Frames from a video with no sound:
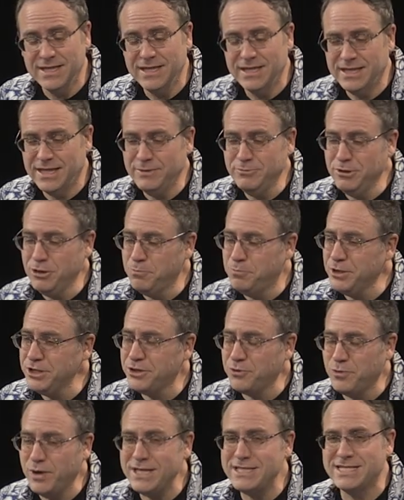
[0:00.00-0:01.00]
And we'll put
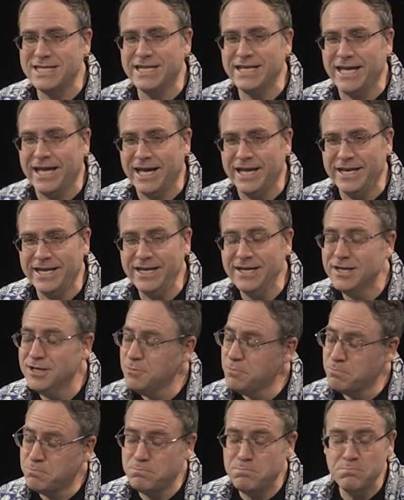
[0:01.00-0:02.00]
the rest of the candy,
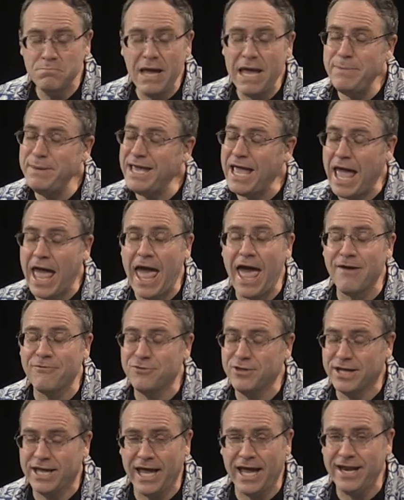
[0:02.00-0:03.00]
maybe half
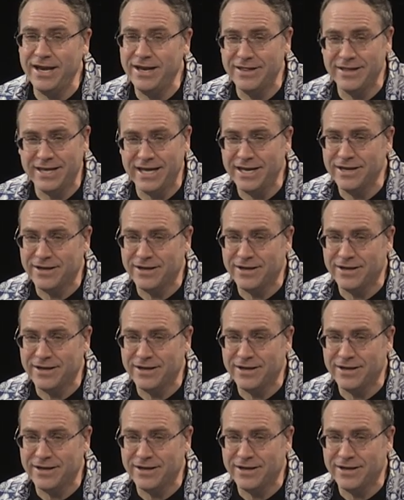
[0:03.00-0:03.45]
the candy the kid